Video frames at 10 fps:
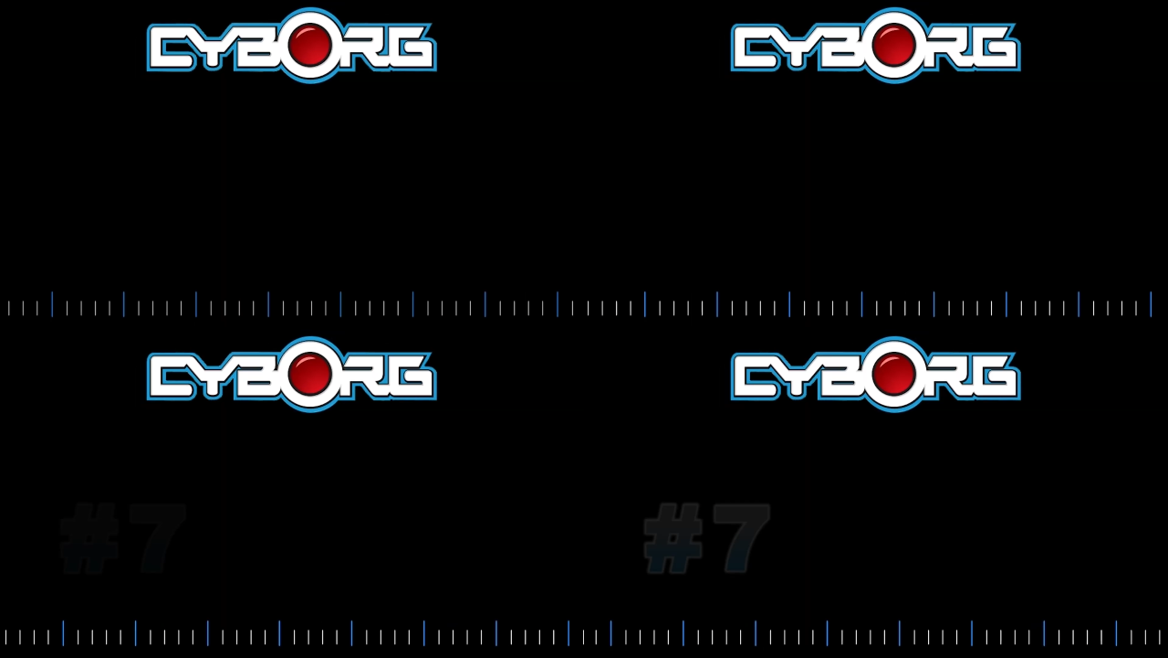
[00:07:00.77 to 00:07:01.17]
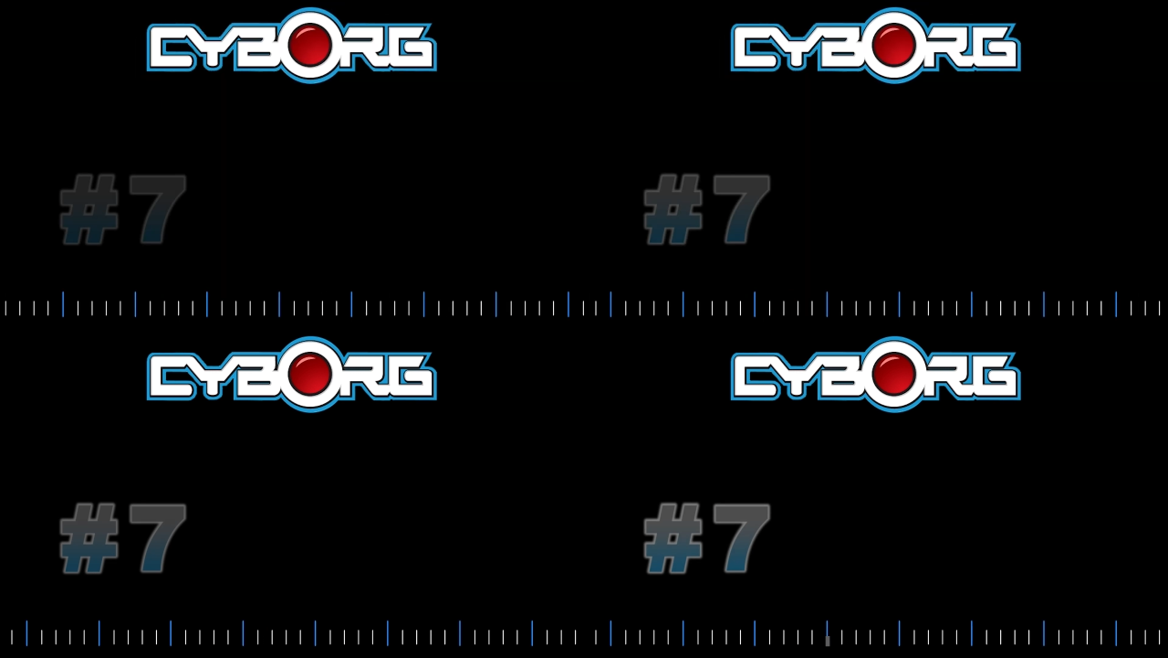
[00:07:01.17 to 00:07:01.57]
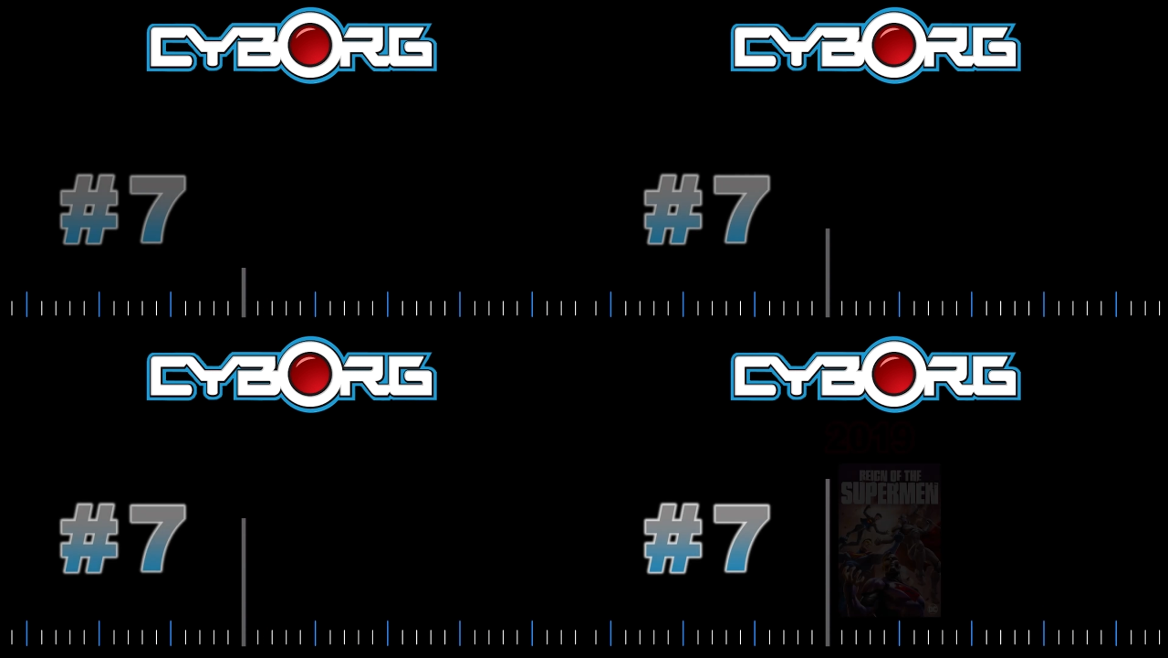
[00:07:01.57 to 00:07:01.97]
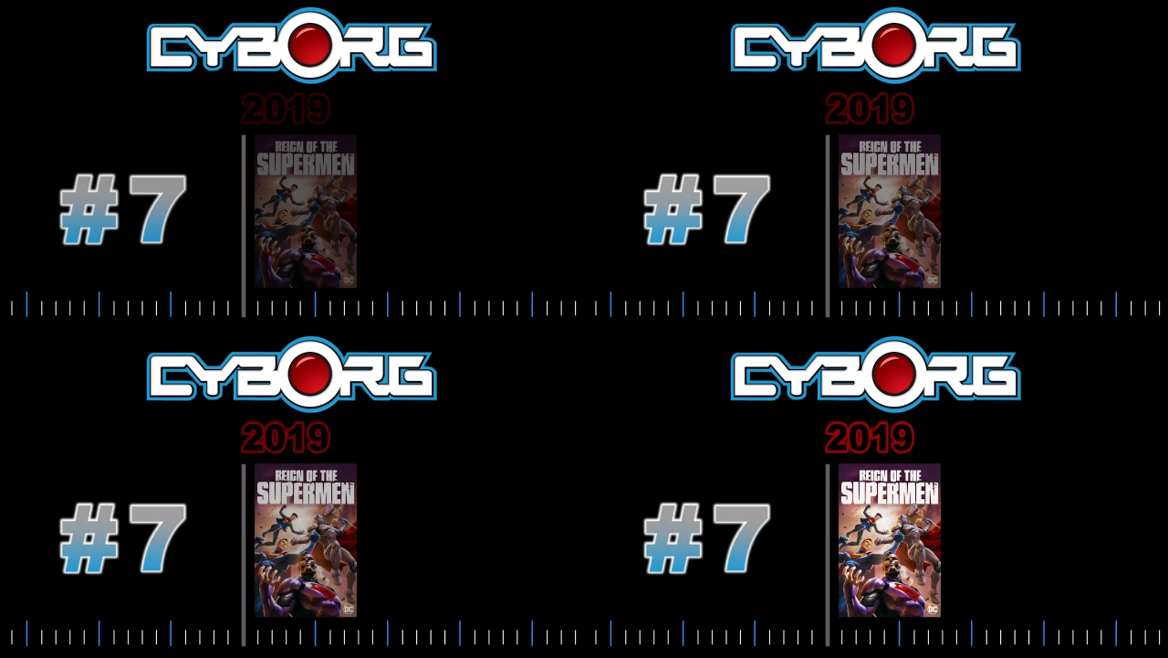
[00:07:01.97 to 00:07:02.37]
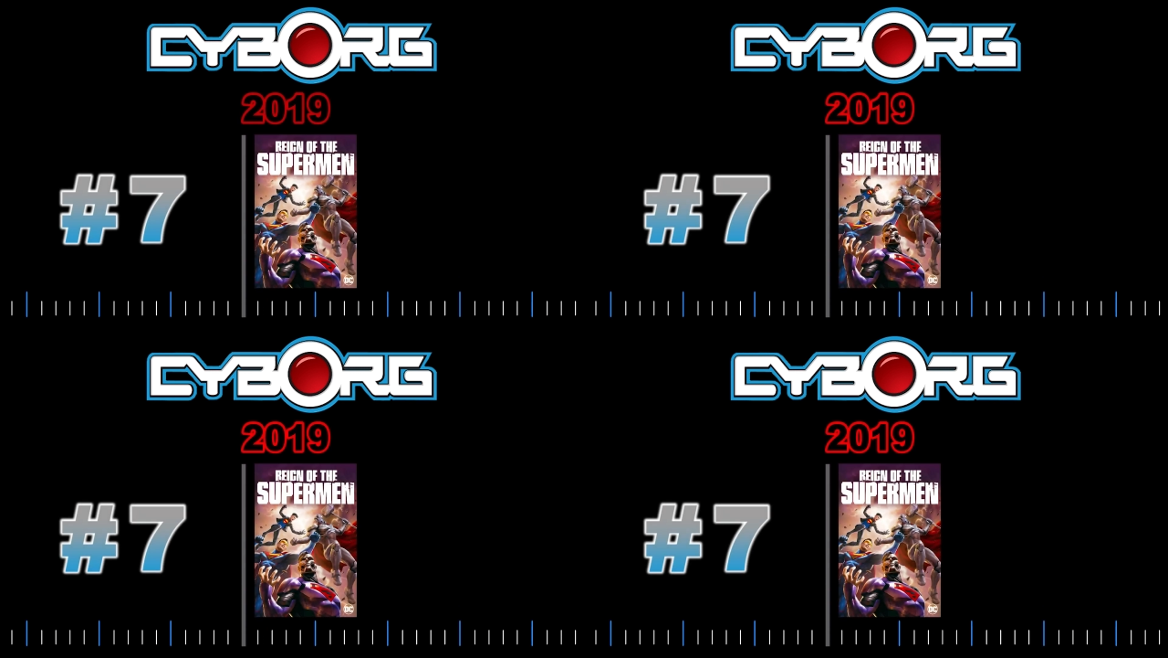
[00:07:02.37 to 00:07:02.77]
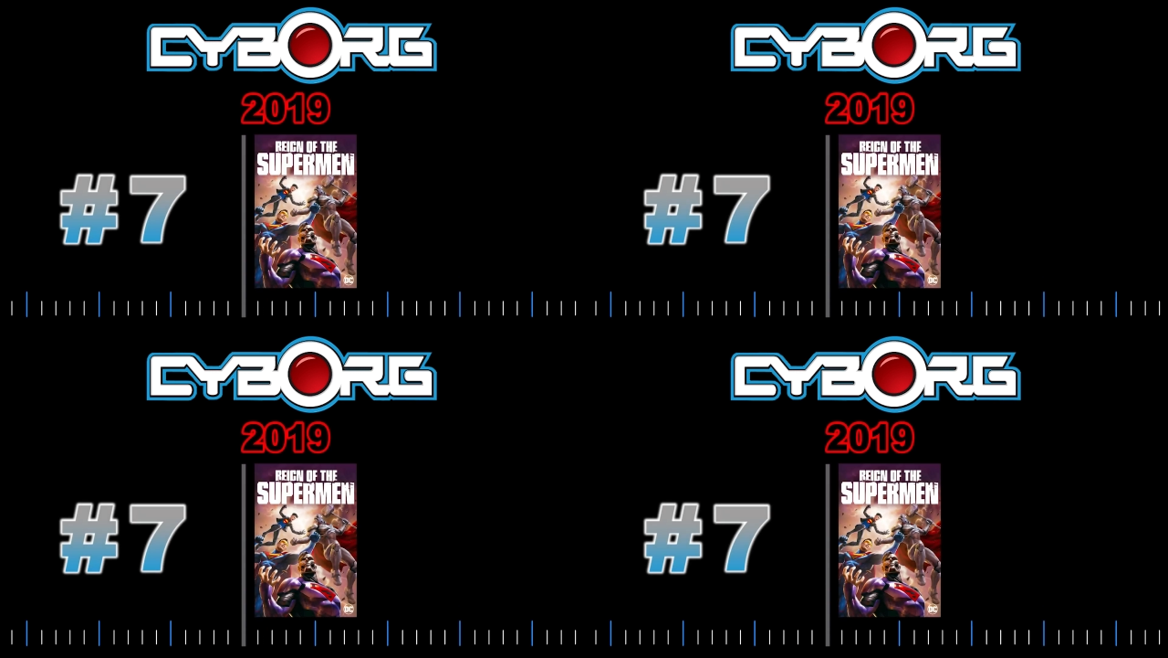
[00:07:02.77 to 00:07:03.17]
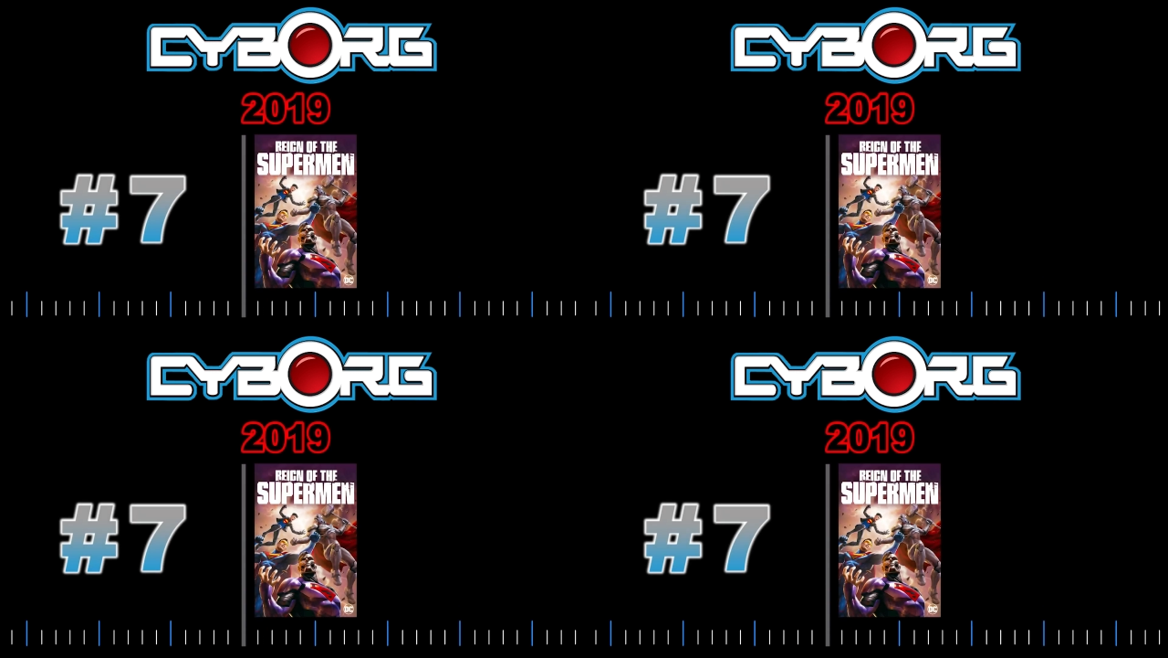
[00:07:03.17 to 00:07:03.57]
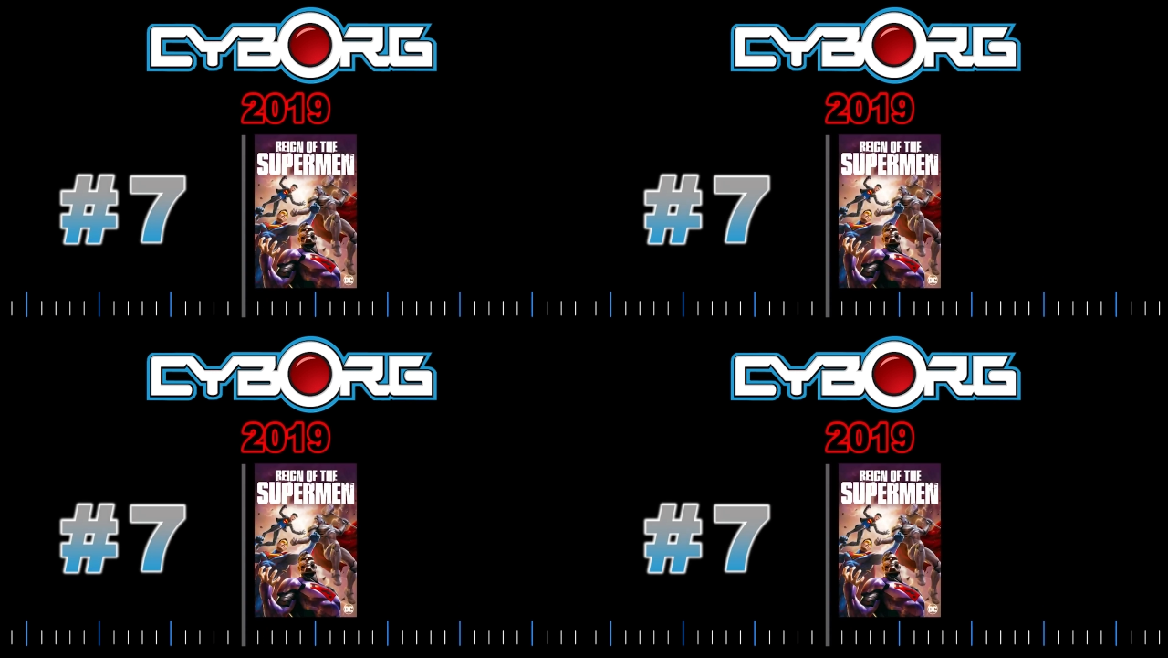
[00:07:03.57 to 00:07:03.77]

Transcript: Nobody's mouth can be seen.